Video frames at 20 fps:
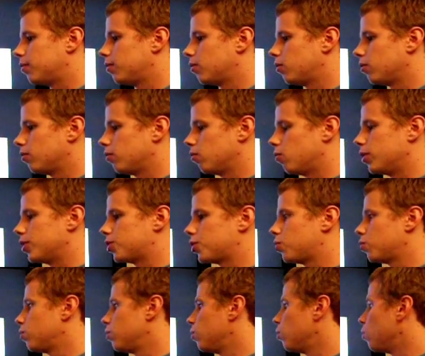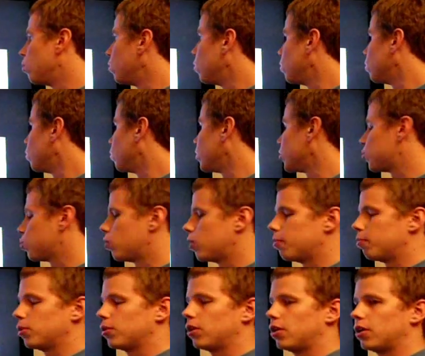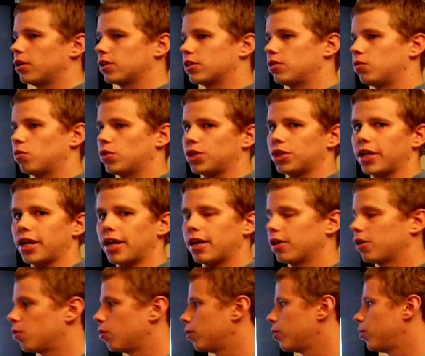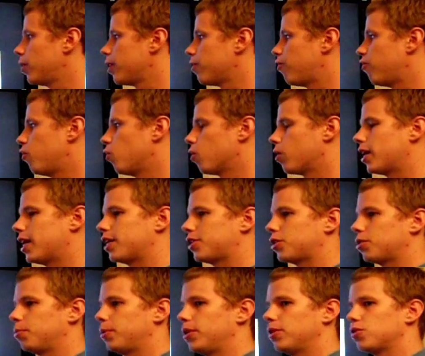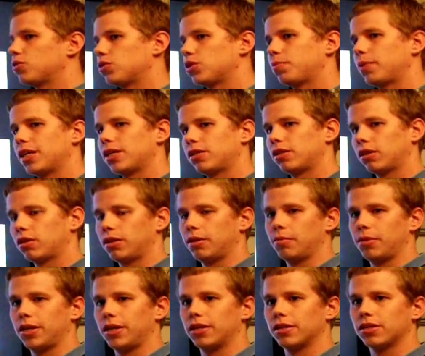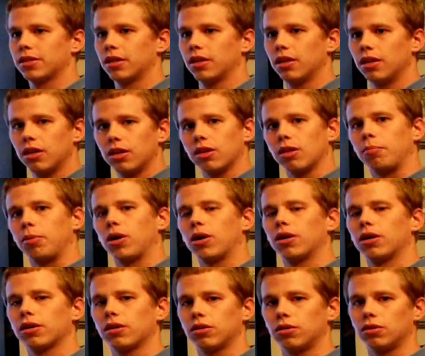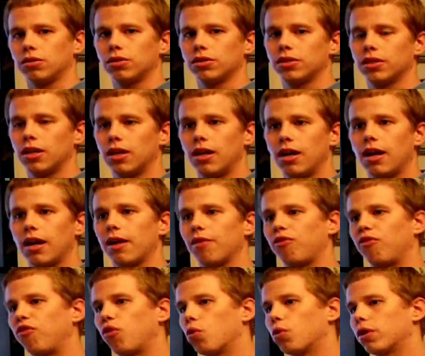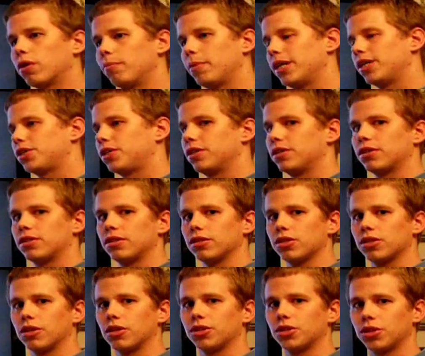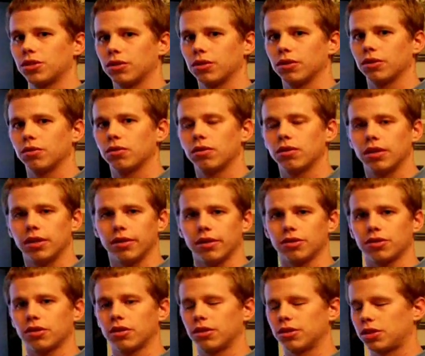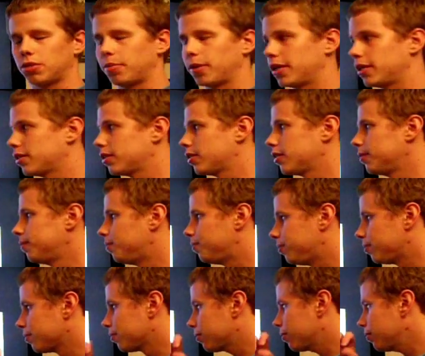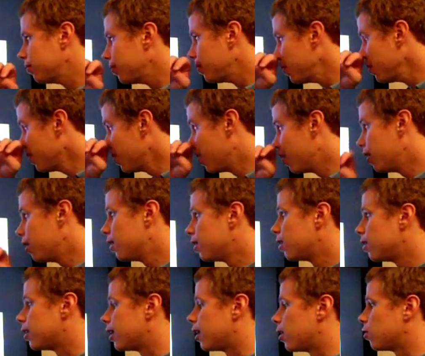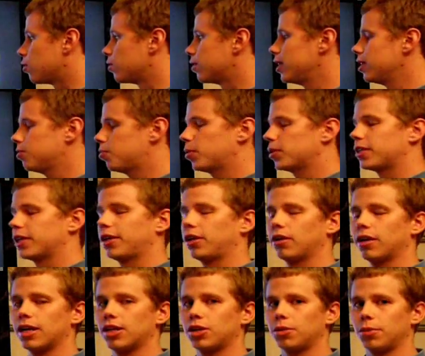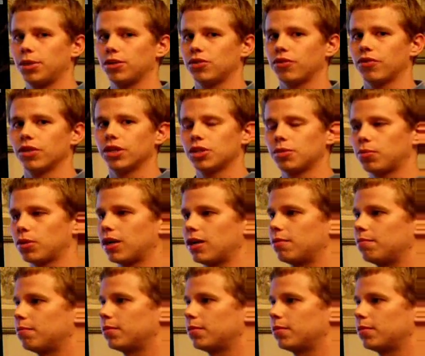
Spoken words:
which one belongs in which category, we have 4 attributes, which basically means the particles have 4 dimensions to search through in their search space. Now, these particular attributes for this problem